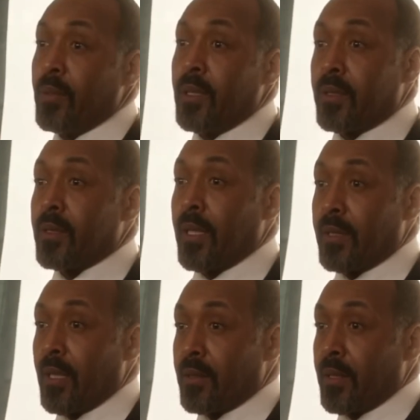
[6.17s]
bleach
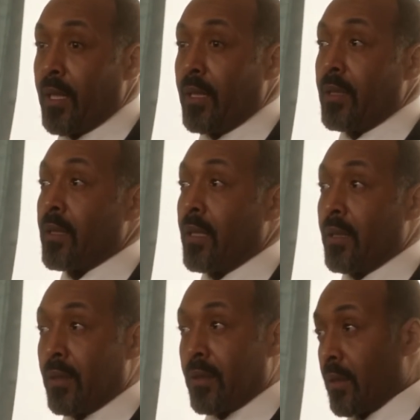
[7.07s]
takes out stains,
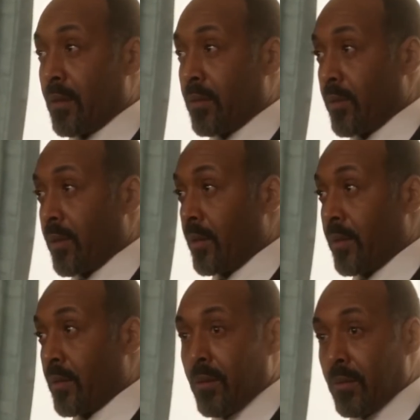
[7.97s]
and the curtains were
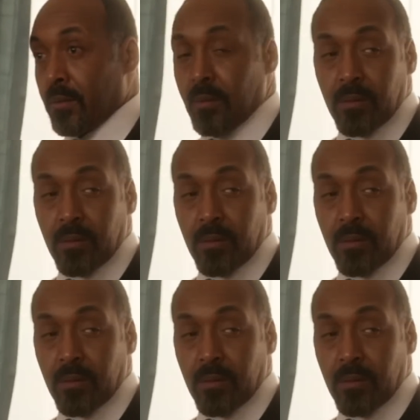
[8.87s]
dirty, so.